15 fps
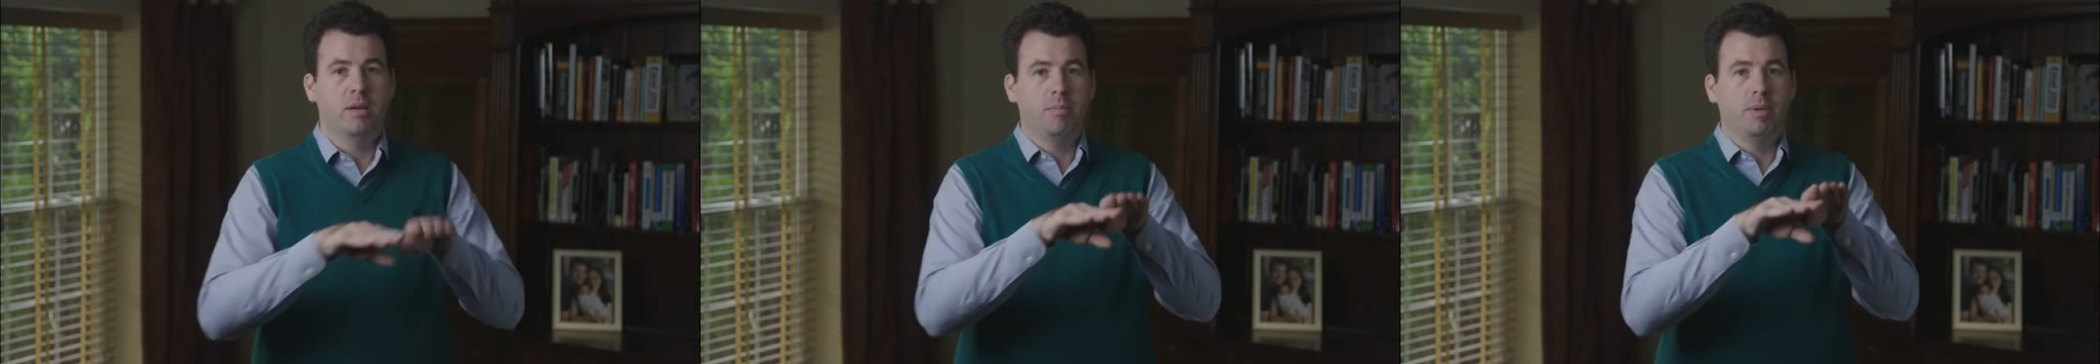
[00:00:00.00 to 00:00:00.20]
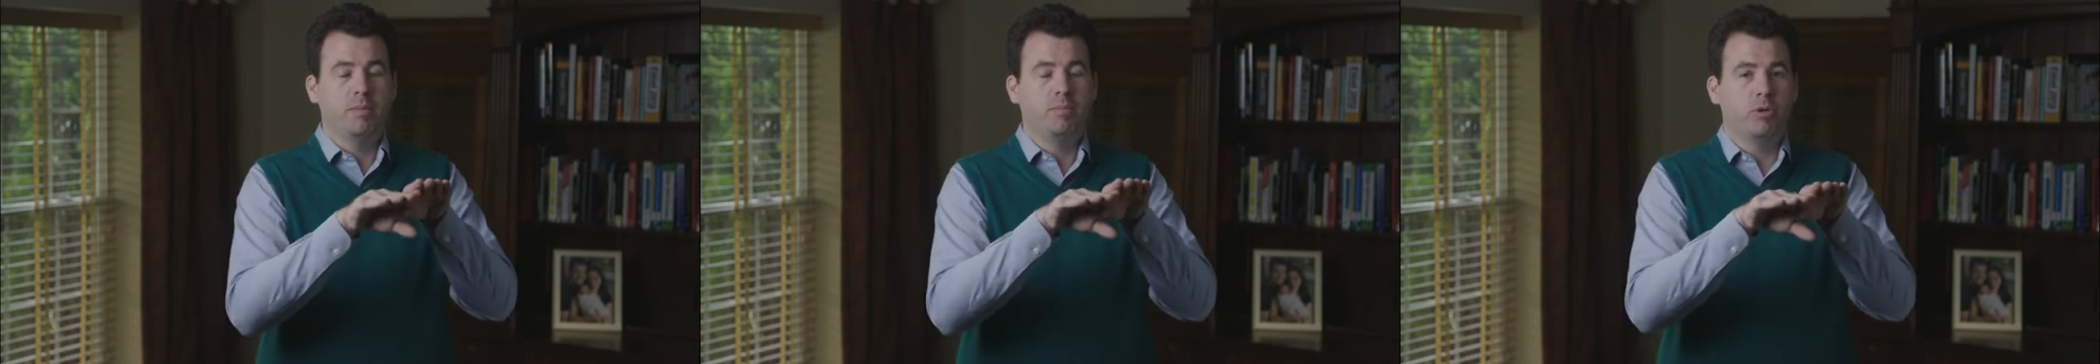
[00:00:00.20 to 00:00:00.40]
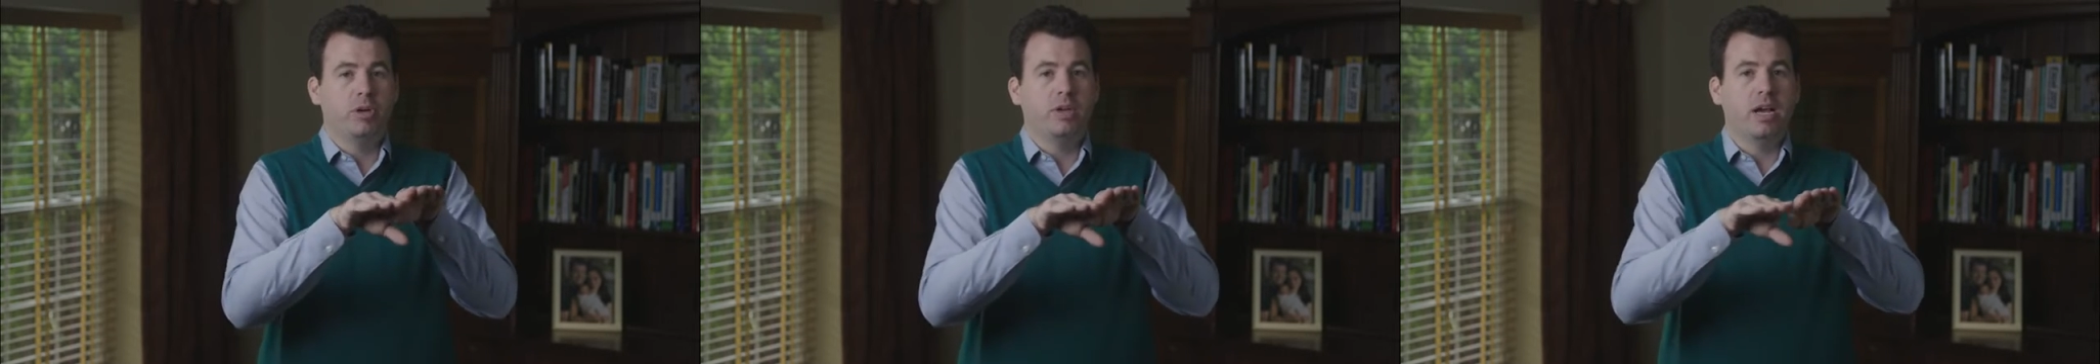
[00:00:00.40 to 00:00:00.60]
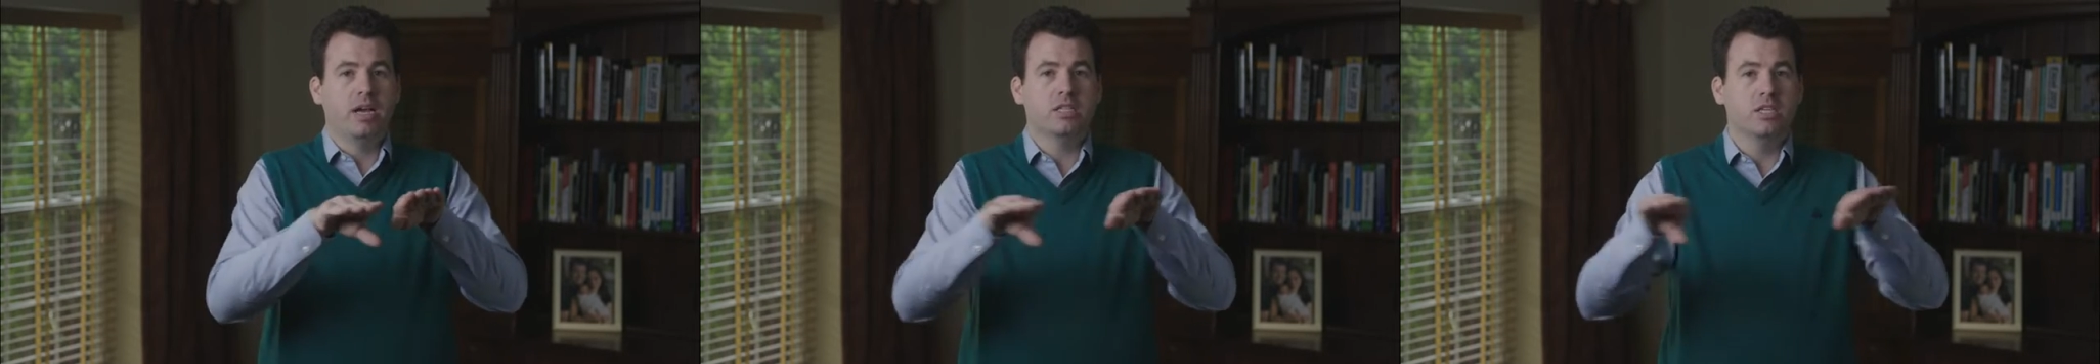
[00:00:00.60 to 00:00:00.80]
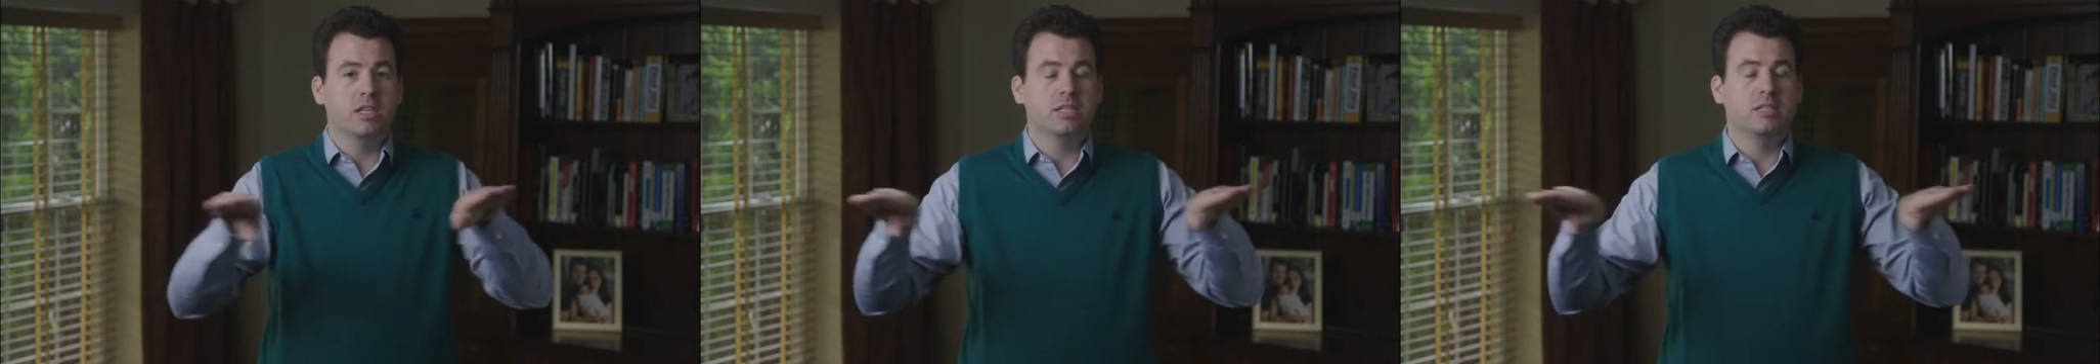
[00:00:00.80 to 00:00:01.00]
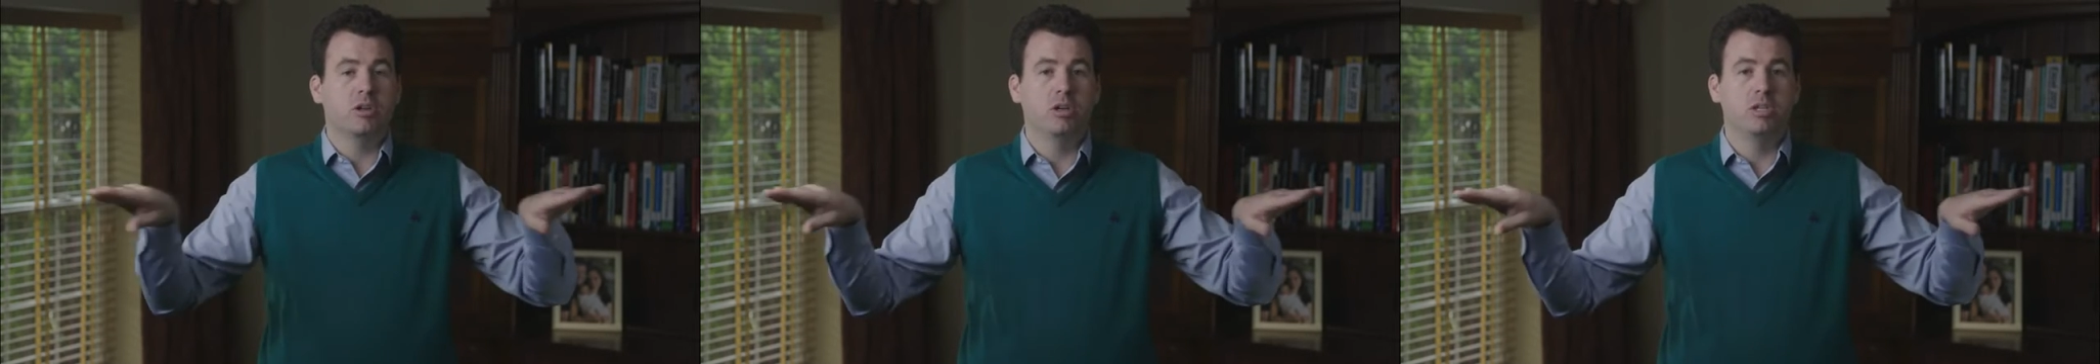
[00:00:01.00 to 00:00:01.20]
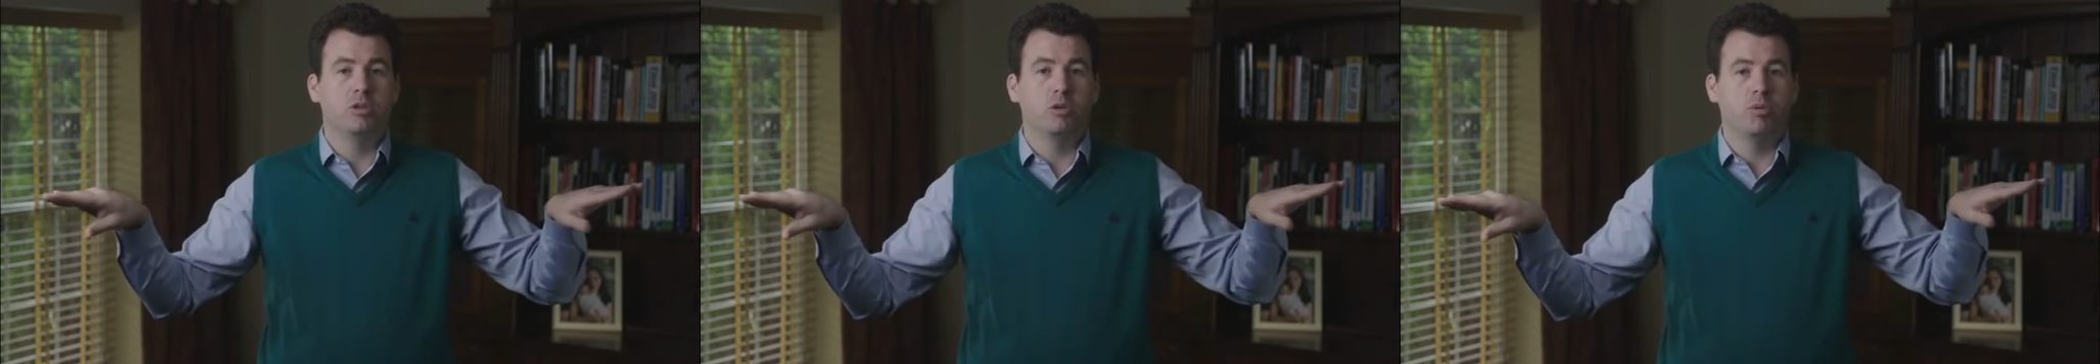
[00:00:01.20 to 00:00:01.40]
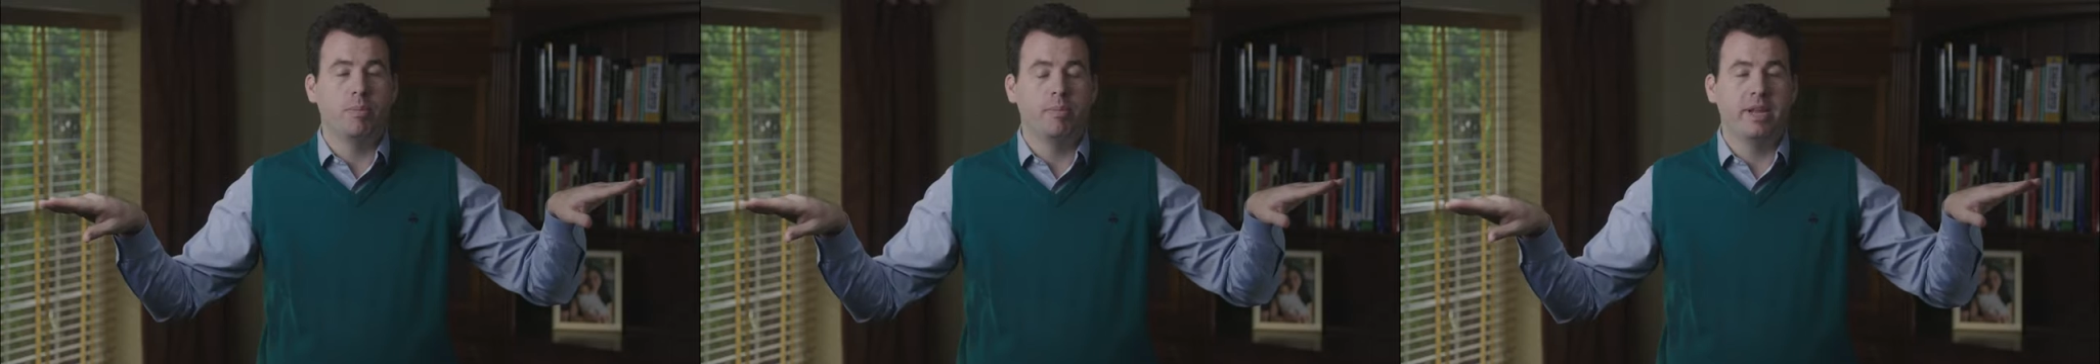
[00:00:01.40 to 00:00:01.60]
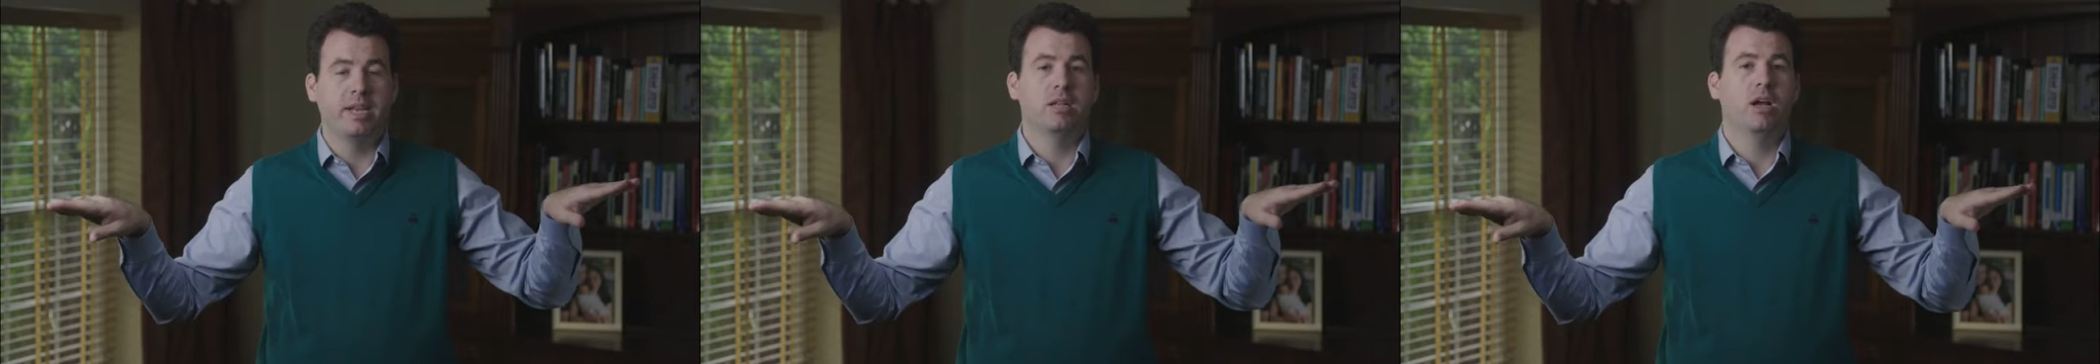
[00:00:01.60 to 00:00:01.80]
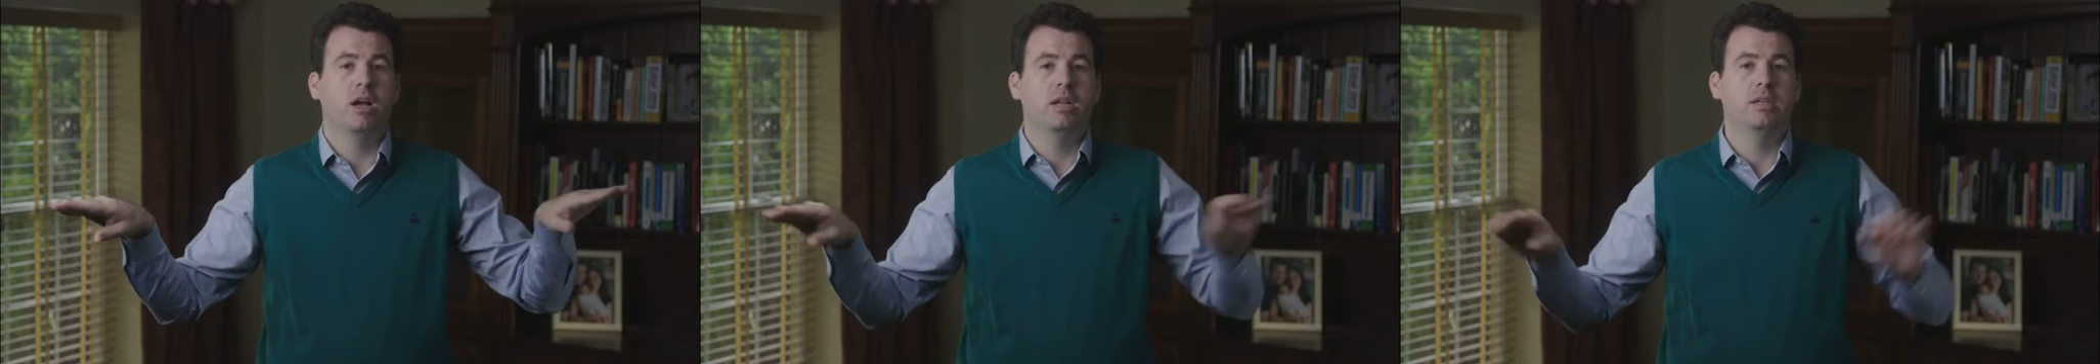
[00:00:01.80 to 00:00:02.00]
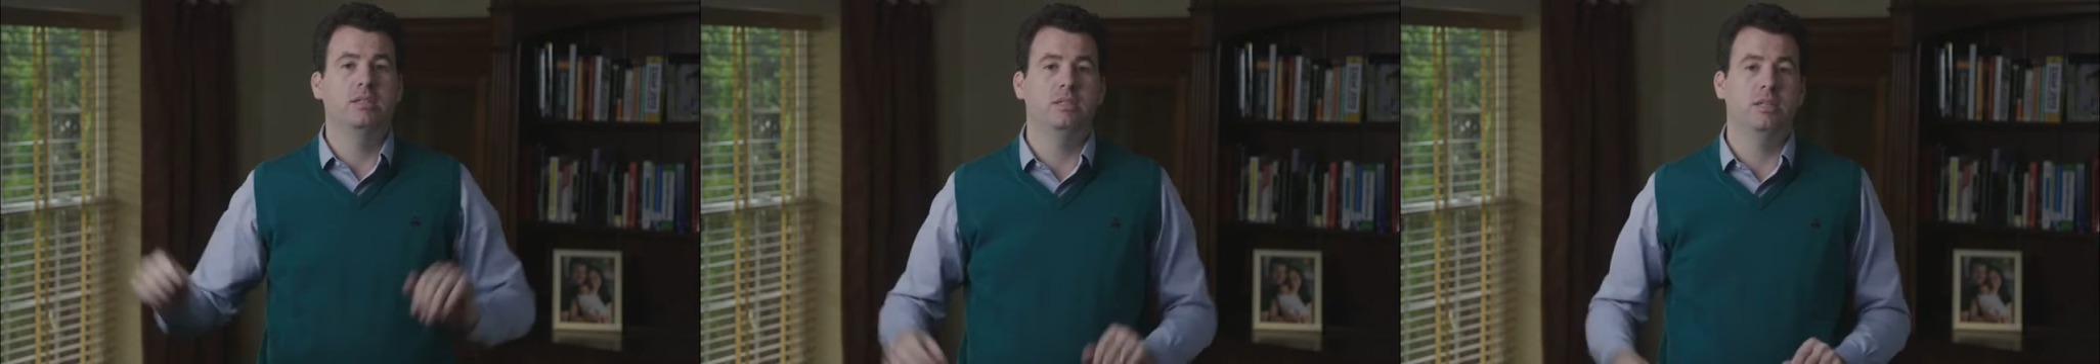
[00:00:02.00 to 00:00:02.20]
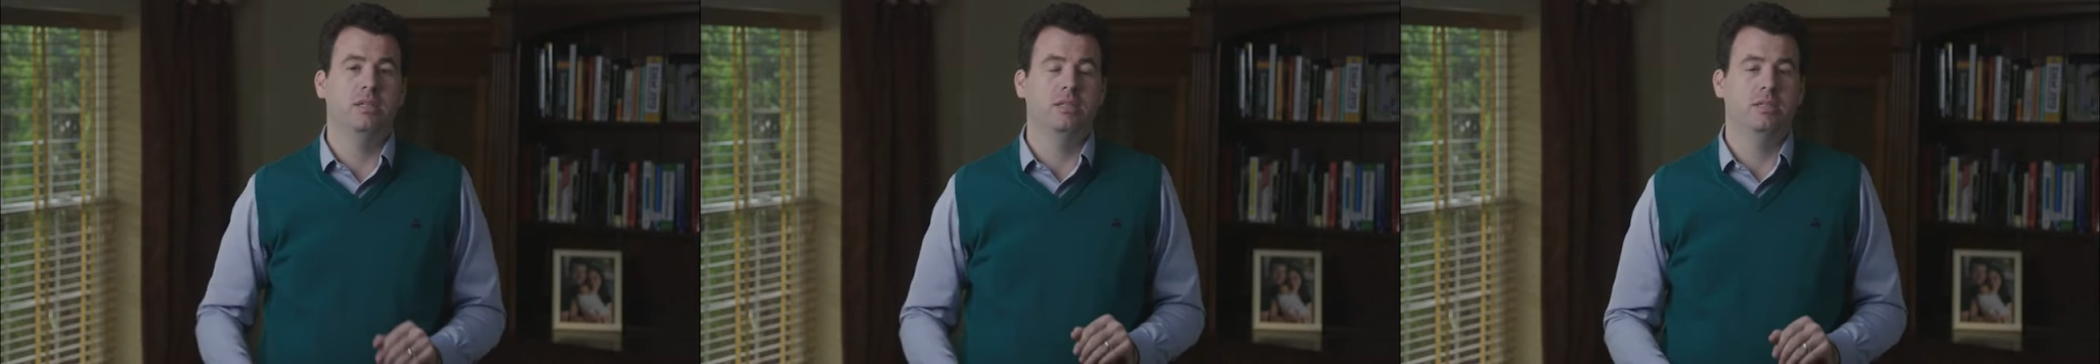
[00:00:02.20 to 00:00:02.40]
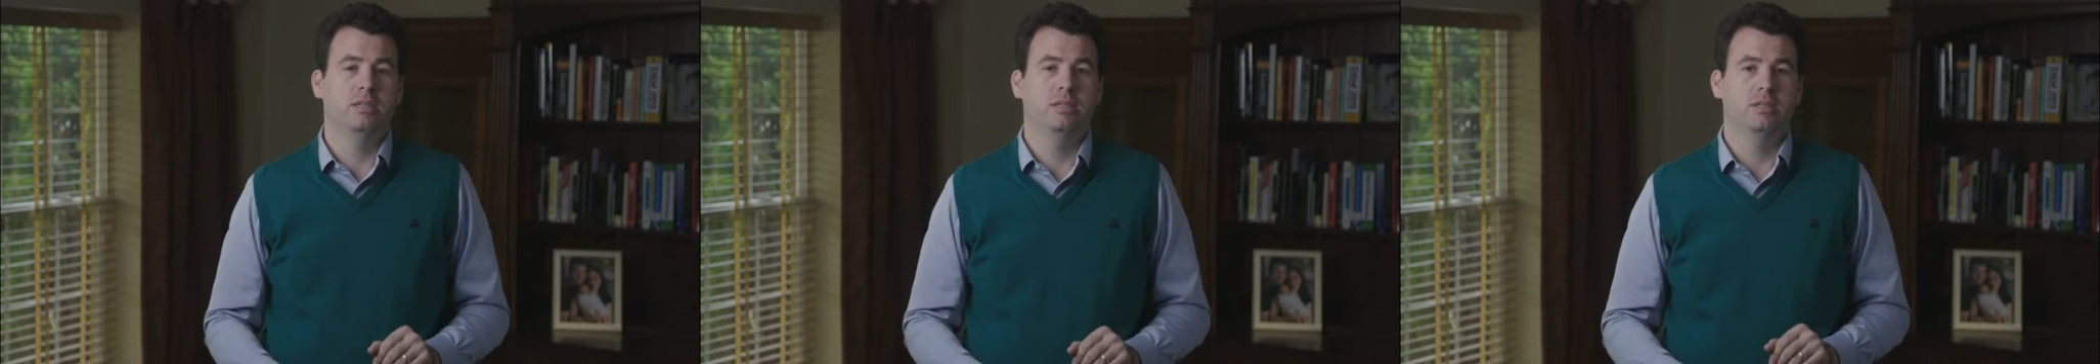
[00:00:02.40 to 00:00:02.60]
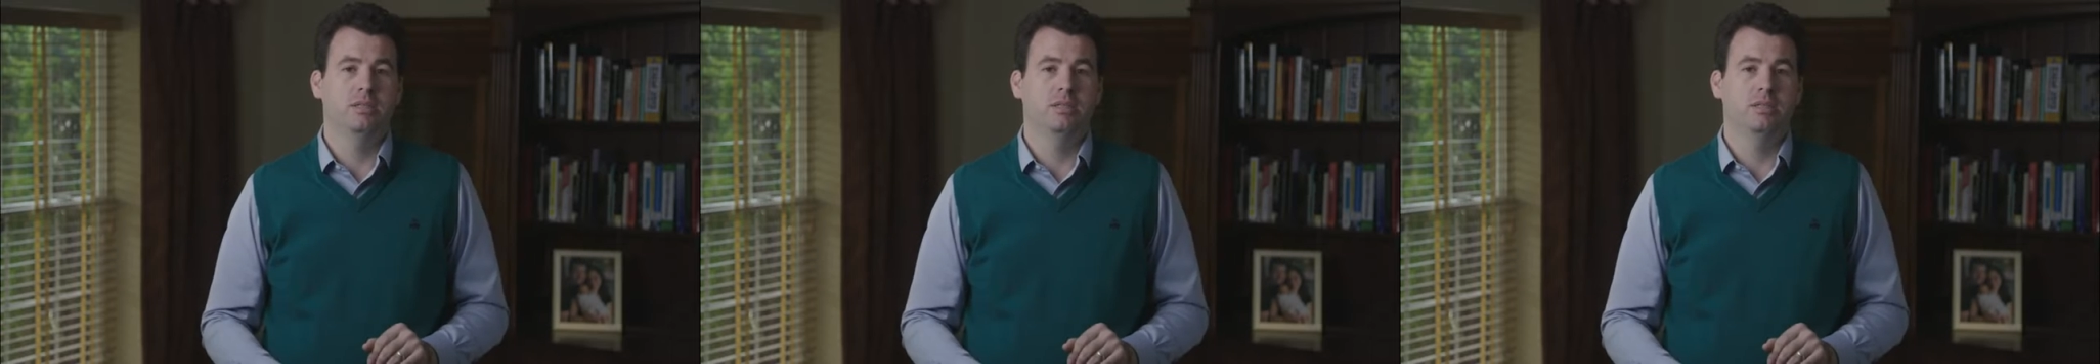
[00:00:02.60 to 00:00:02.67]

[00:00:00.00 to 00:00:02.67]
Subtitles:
But production is going to remain constant.